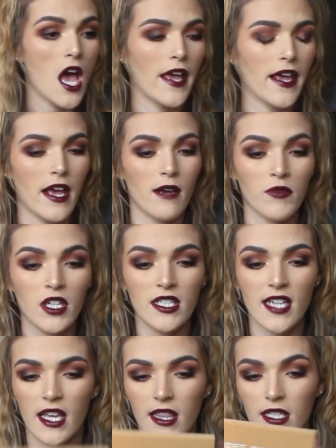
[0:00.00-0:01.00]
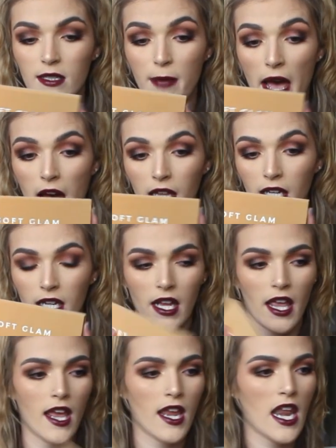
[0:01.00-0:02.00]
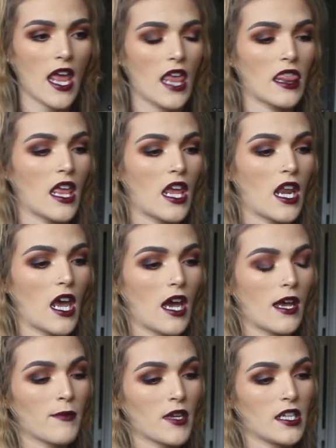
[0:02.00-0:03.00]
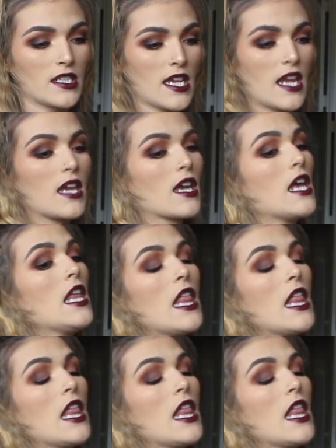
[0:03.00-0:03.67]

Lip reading: I am going to take this palette again, and then I'm going to take